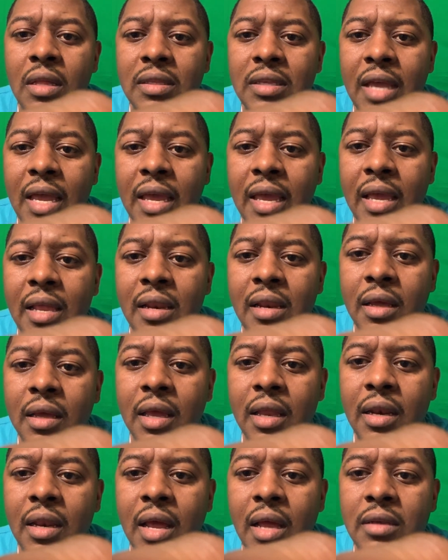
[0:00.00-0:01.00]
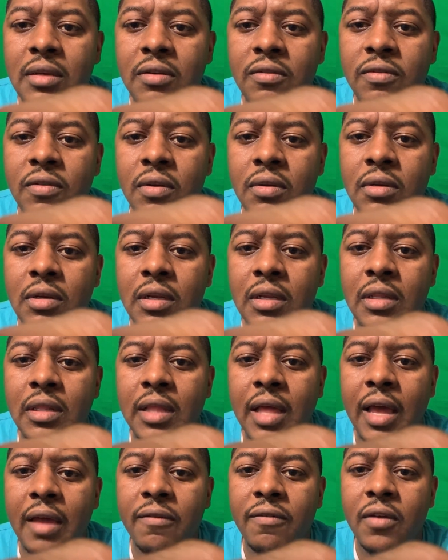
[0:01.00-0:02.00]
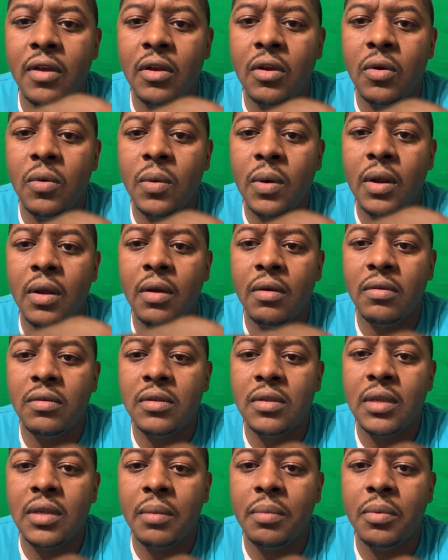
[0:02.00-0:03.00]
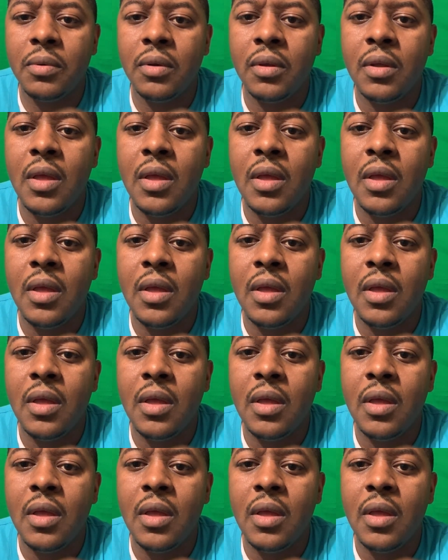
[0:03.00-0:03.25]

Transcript: Take a look at Dr. Fauci's life and career. Simple.